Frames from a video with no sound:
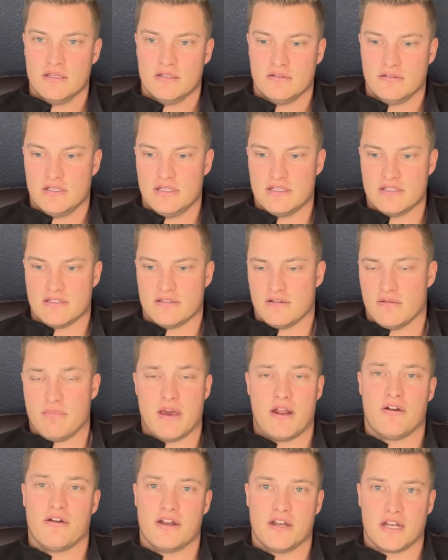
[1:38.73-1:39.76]
is a
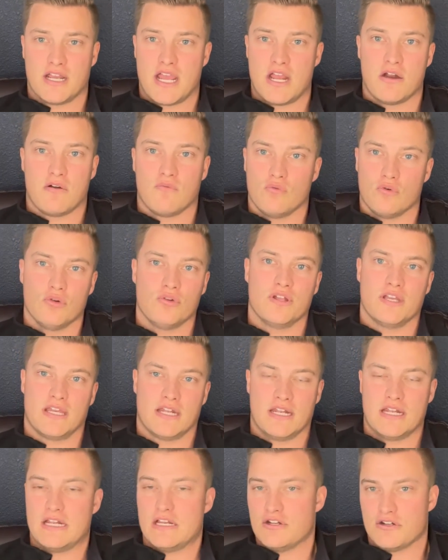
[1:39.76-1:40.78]
better indicator of ruling in
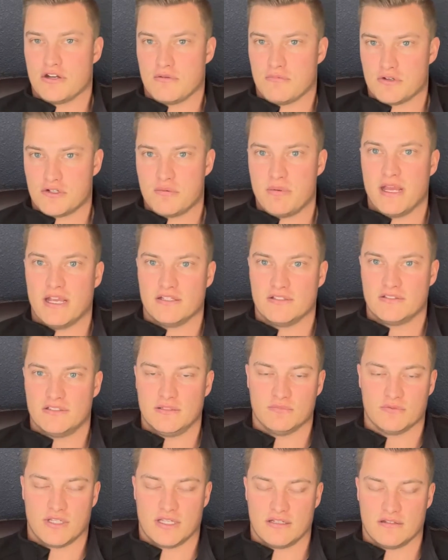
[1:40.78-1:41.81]
an injury, which
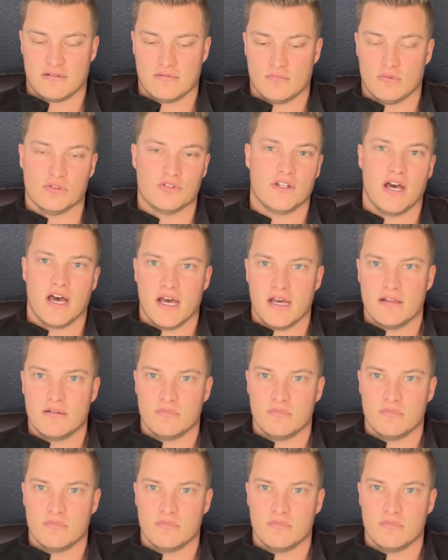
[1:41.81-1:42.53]
seems like, well, duh.